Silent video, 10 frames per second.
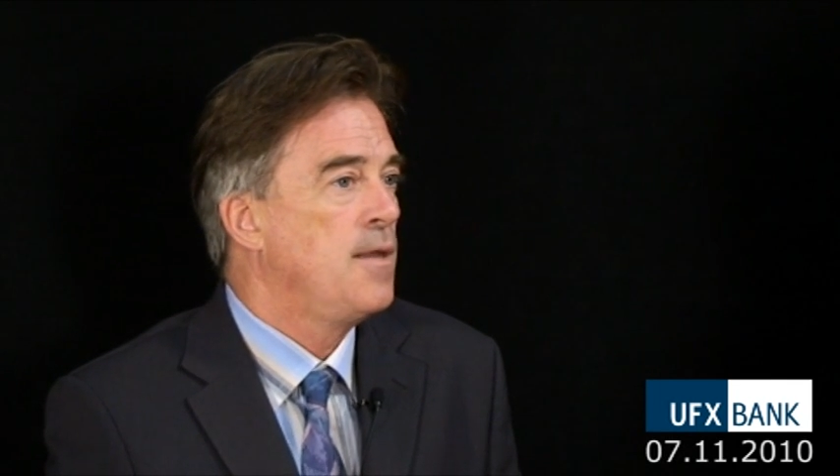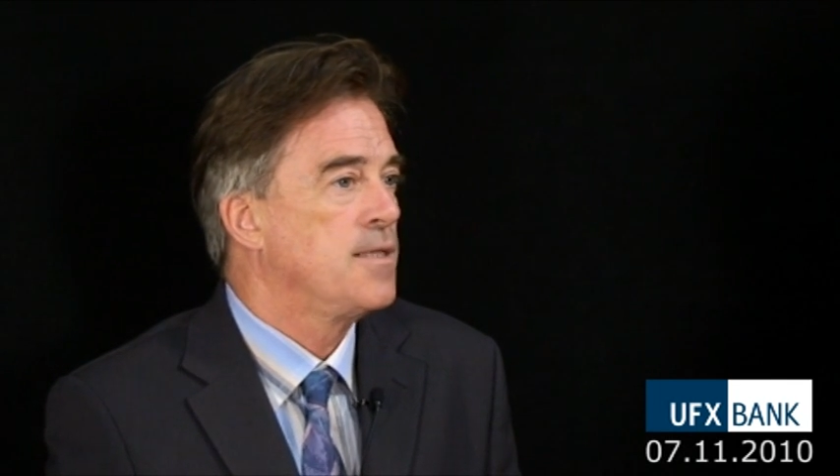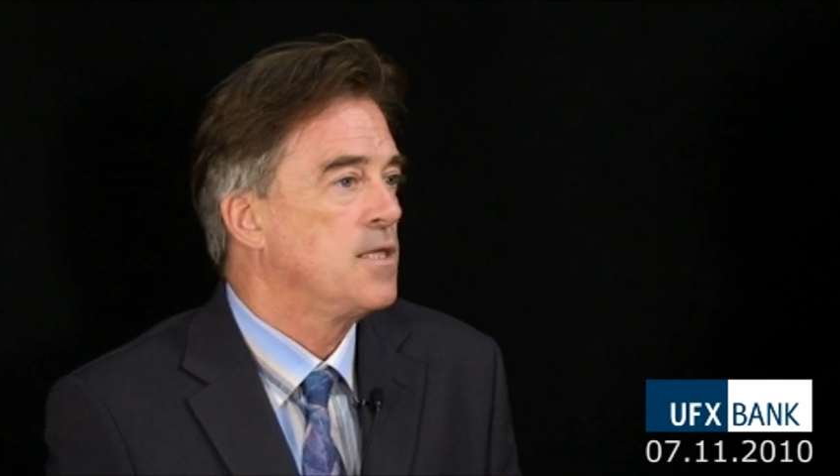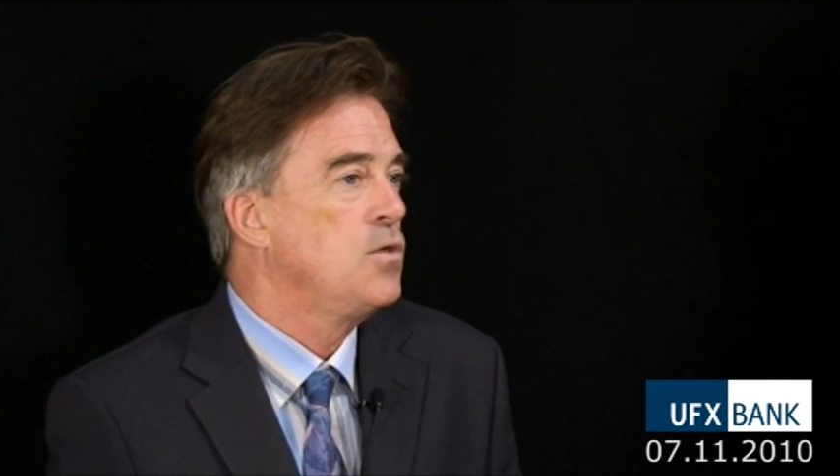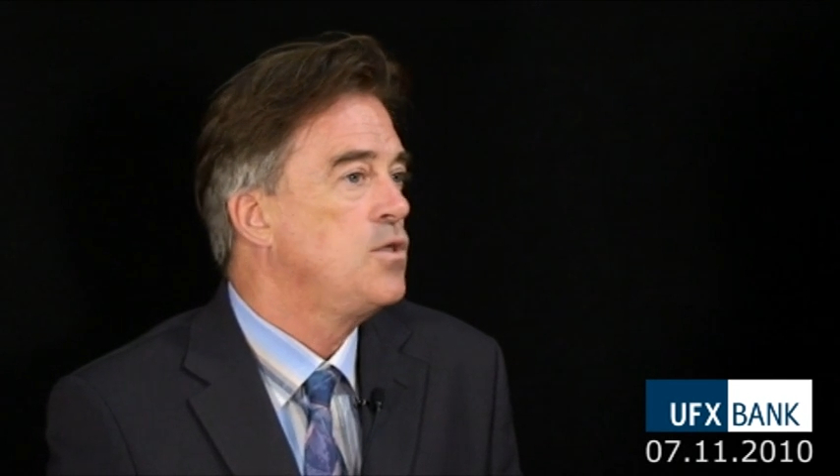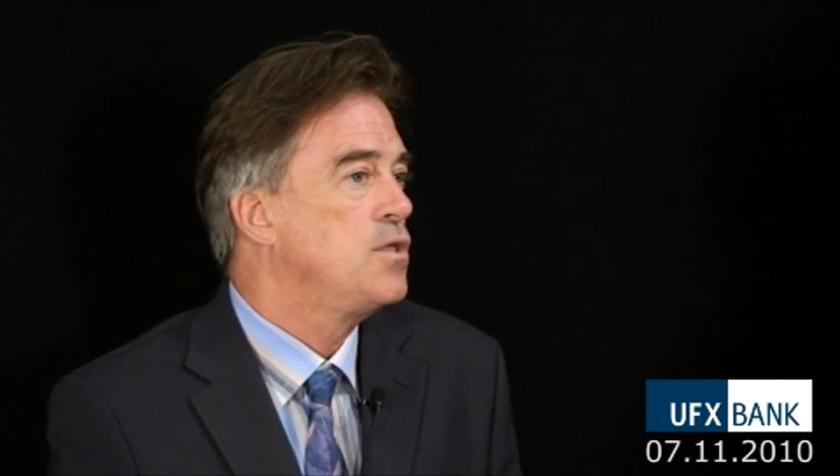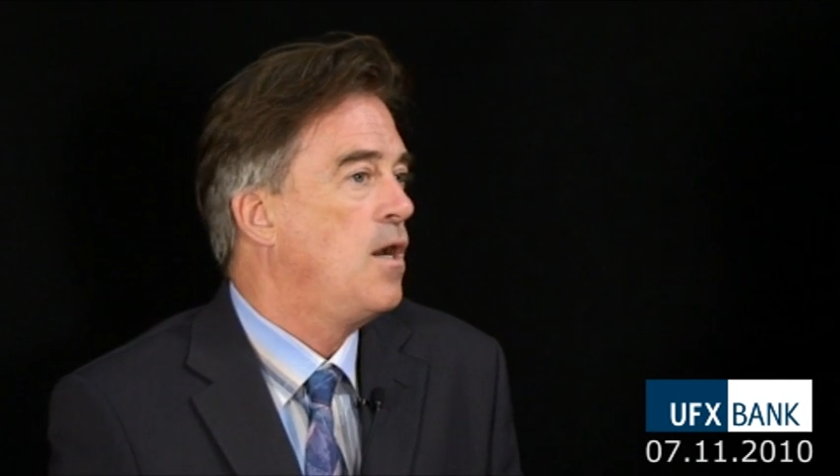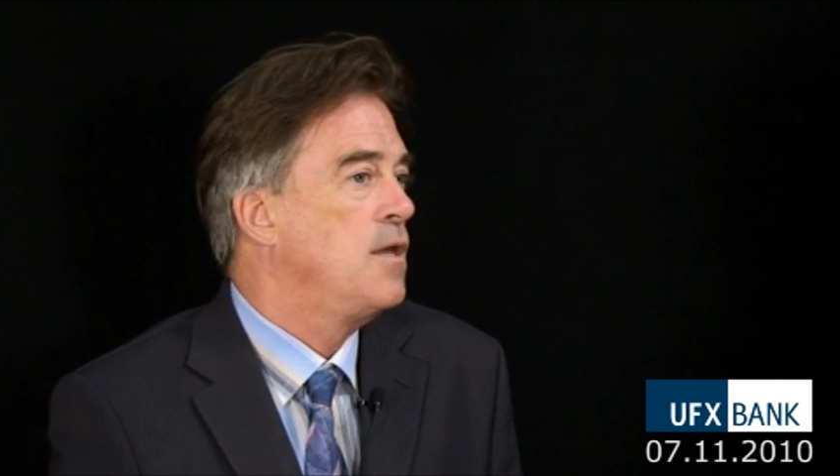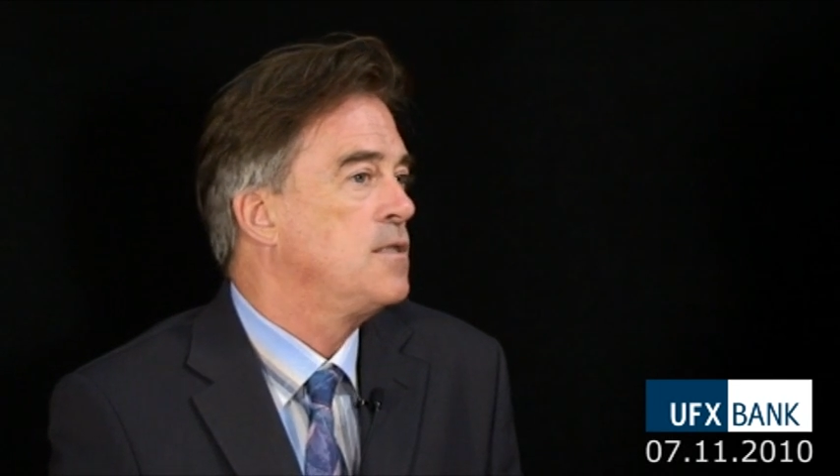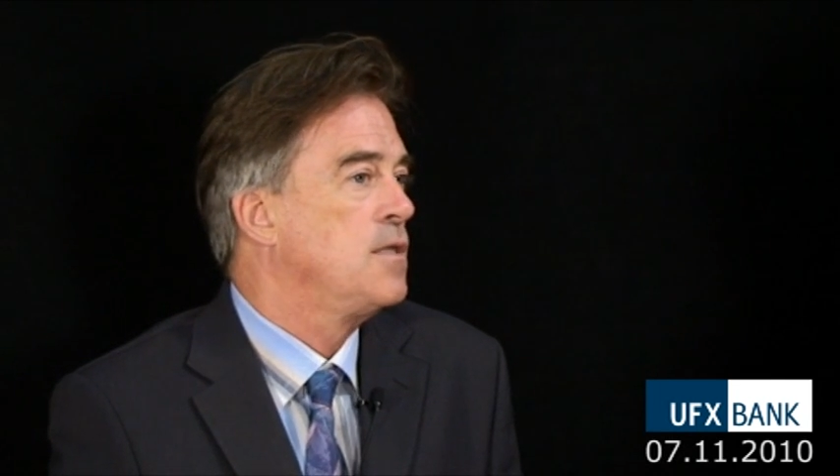there's a good
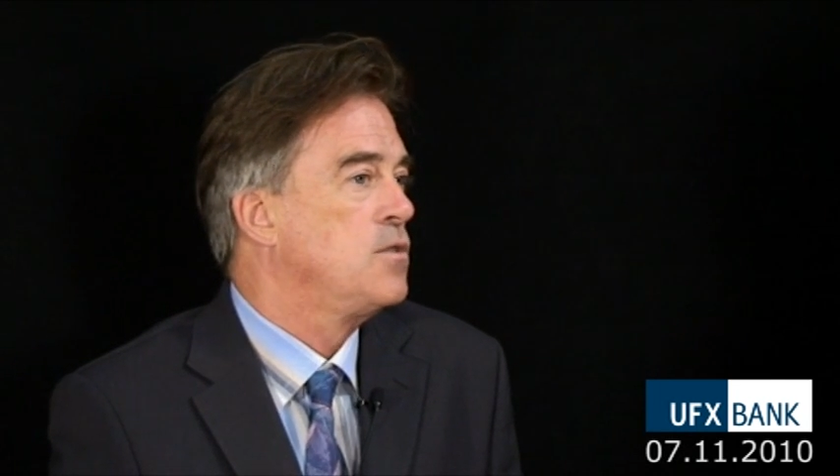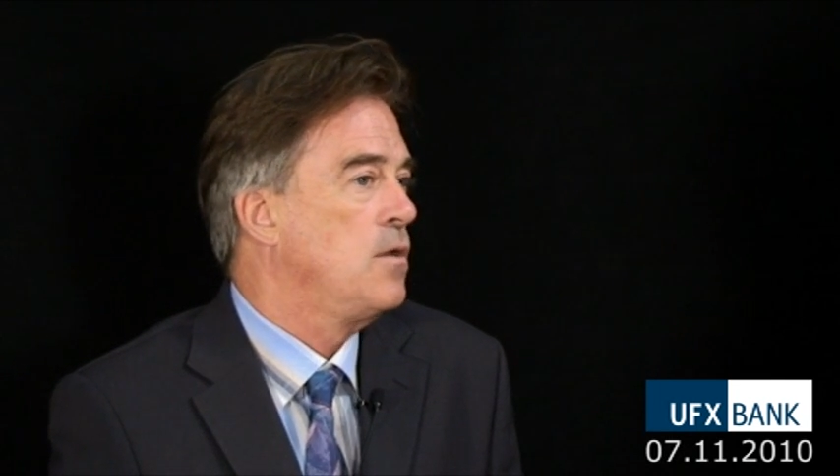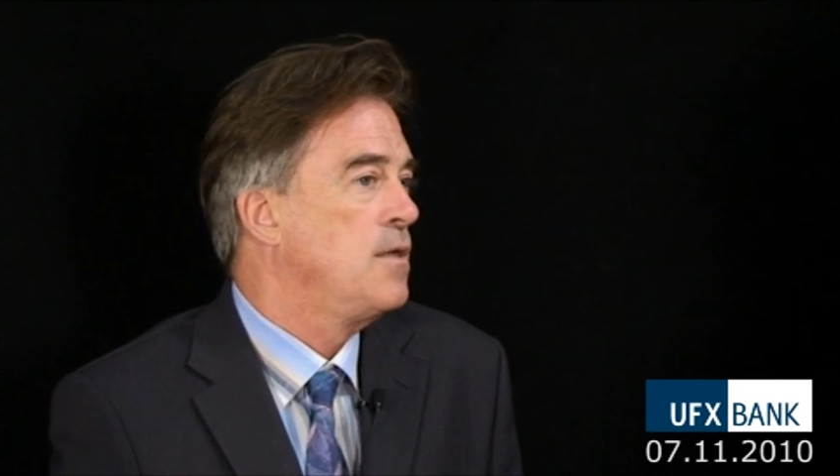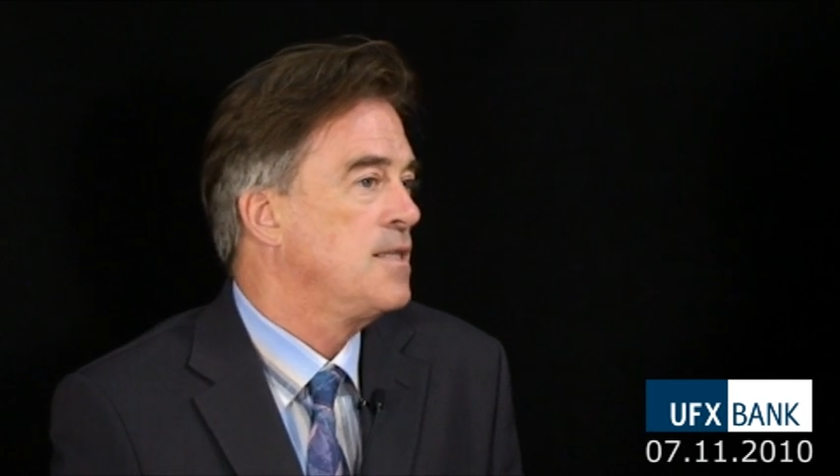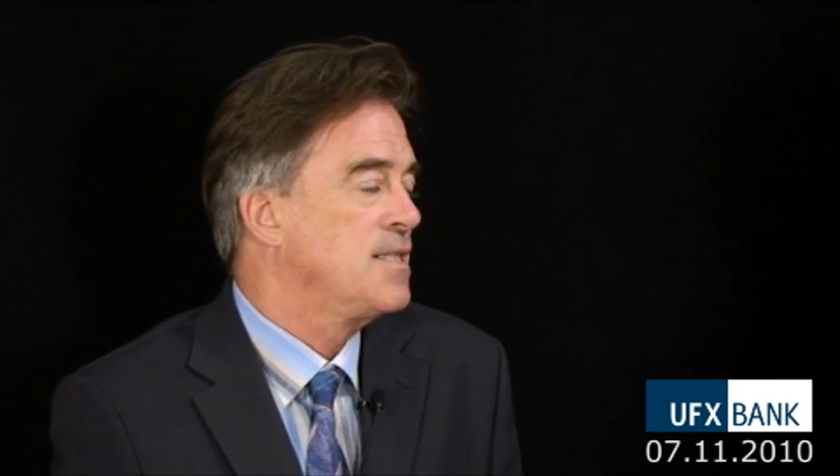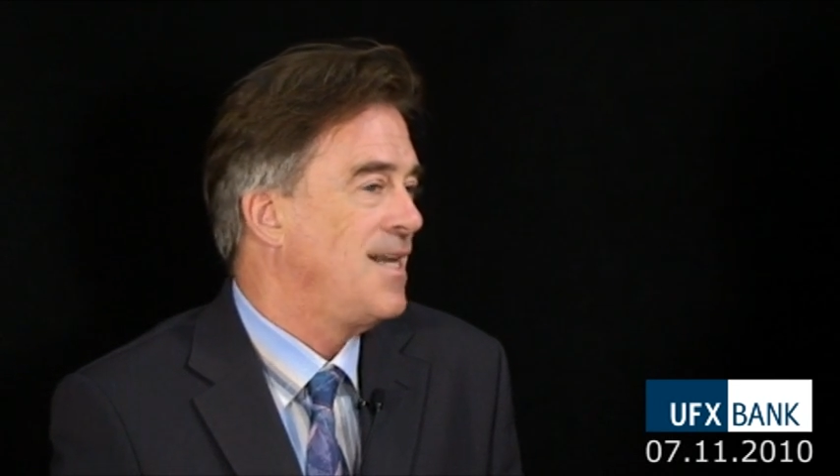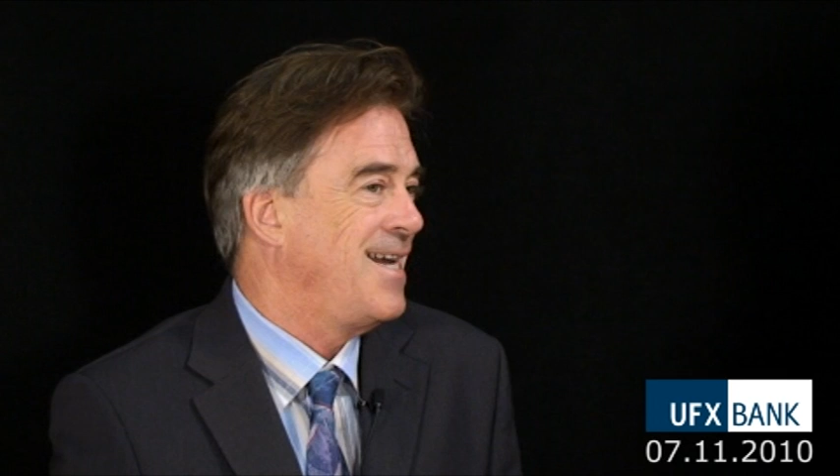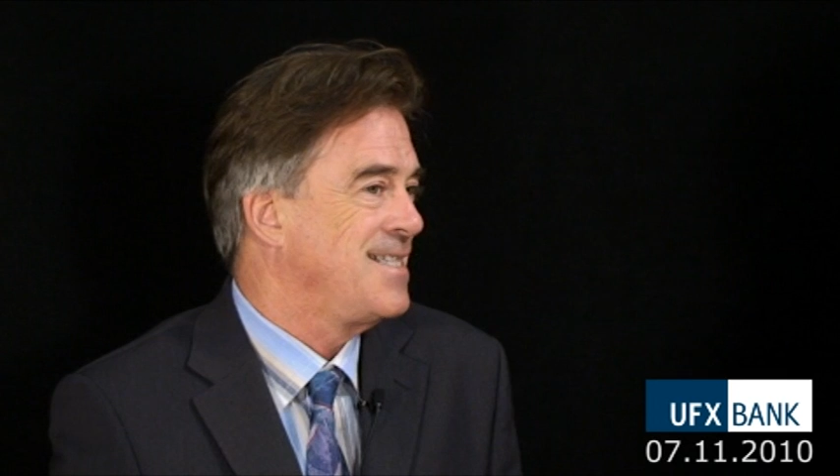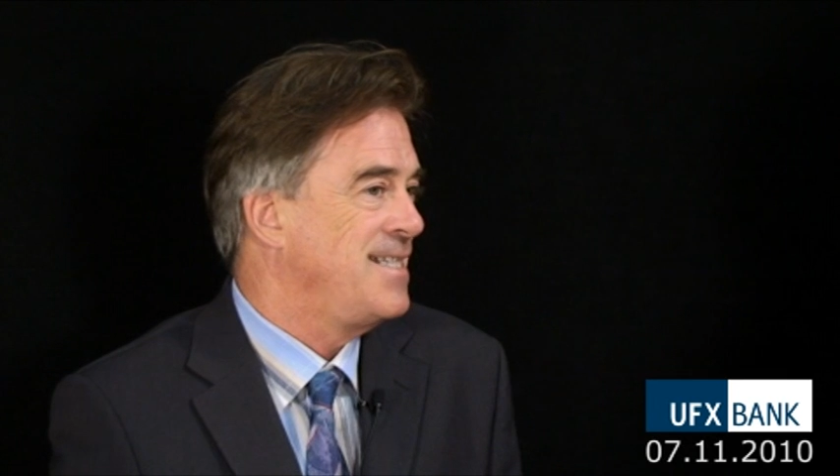chance the dollar slides